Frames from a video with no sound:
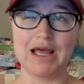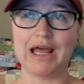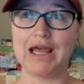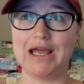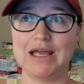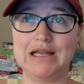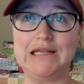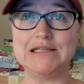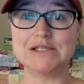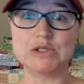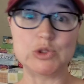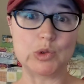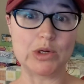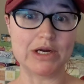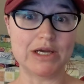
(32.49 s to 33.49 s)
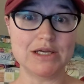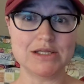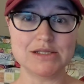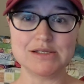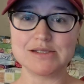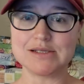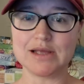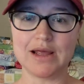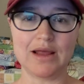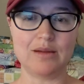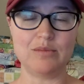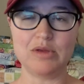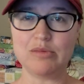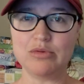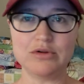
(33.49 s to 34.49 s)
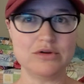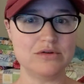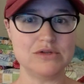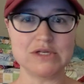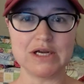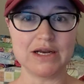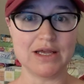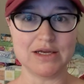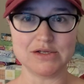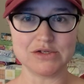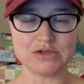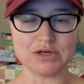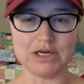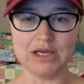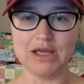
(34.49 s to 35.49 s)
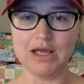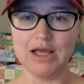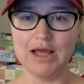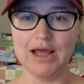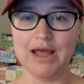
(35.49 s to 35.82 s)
and historians and people who study history.